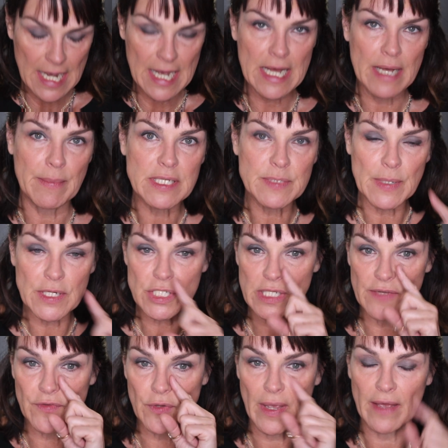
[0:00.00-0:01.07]
Um,
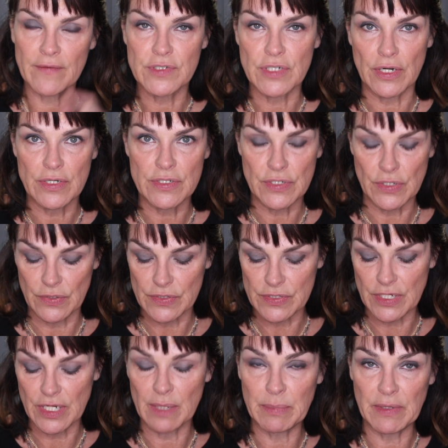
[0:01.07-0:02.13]
especially if you have dark
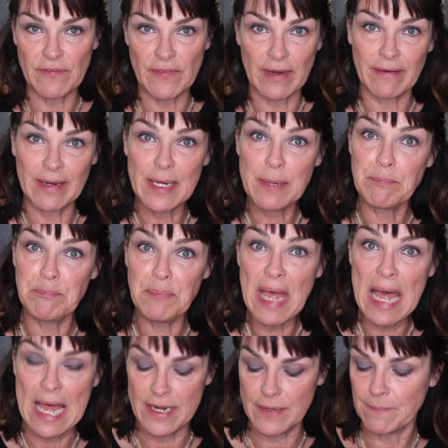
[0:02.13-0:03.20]
circles, it can be very
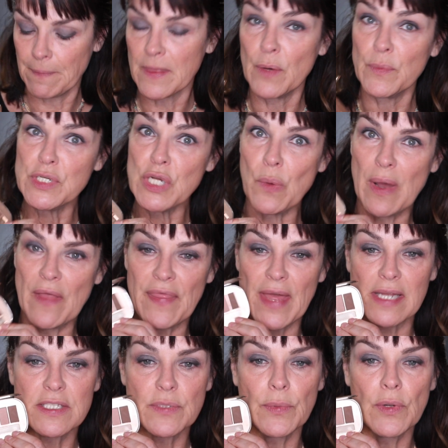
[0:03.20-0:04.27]
bad. We don't want
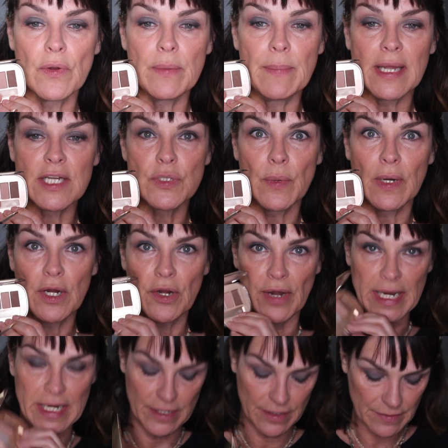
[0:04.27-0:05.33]
that. So we're going back to our
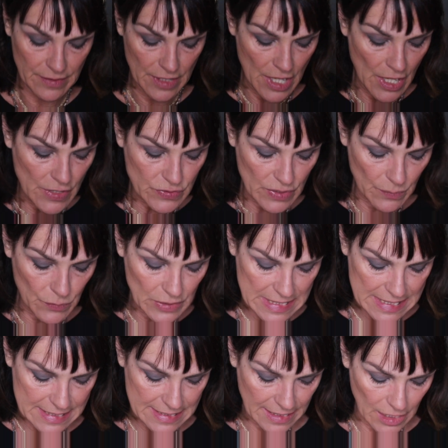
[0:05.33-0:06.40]
gray here. So I'm
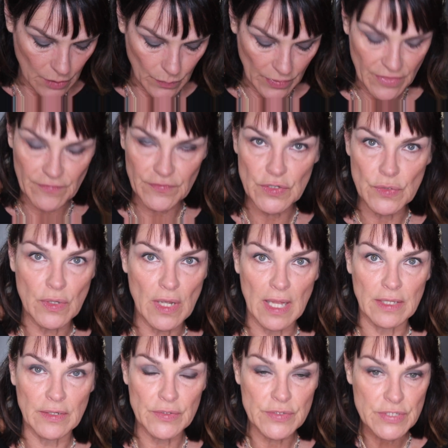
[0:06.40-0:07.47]
really sticking with a few
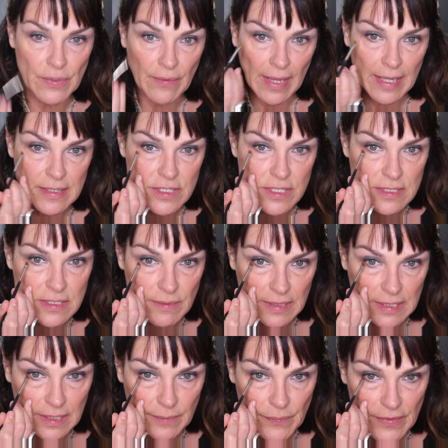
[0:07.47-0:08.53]
colors, okay? Just to
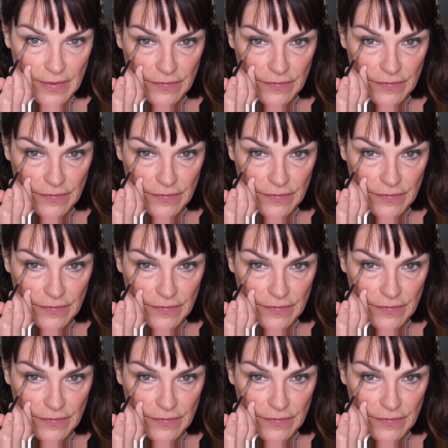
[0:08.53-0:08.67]
keep